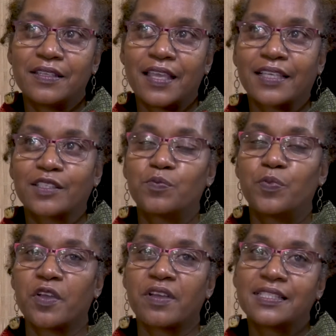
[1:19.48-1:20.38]

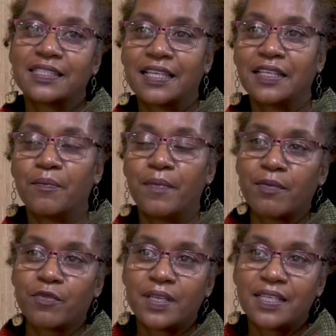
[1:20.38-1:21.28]
experiencing the
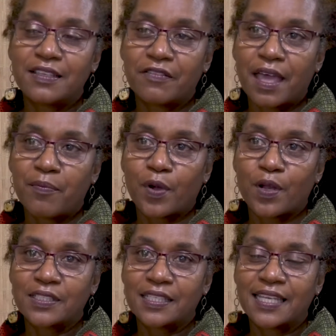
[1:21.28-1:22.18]
memories of that
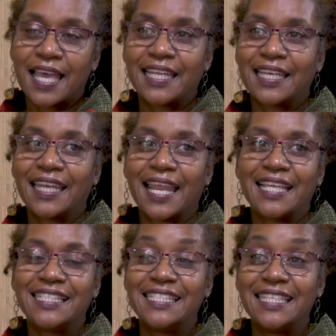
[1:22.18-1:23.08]
person, not in an
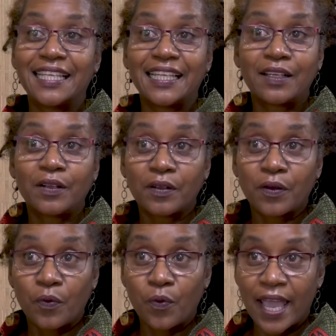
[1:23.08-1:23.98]
ideal
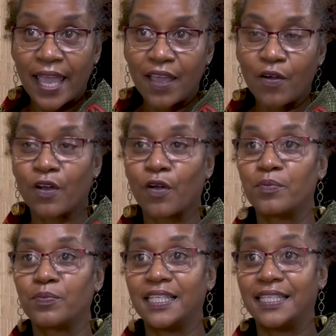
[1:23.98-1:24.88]
way or
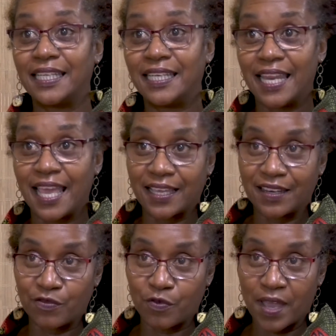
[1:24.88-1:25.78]
completely
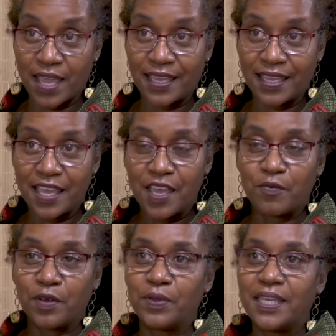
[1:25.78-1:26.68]
negative way,
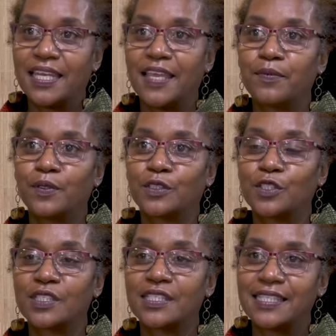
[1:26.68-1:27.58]
but being able
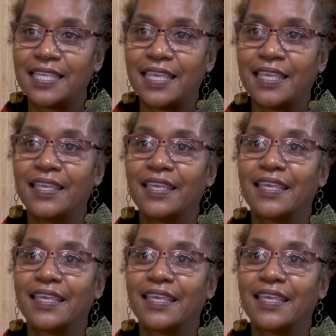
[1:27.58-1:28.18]
to see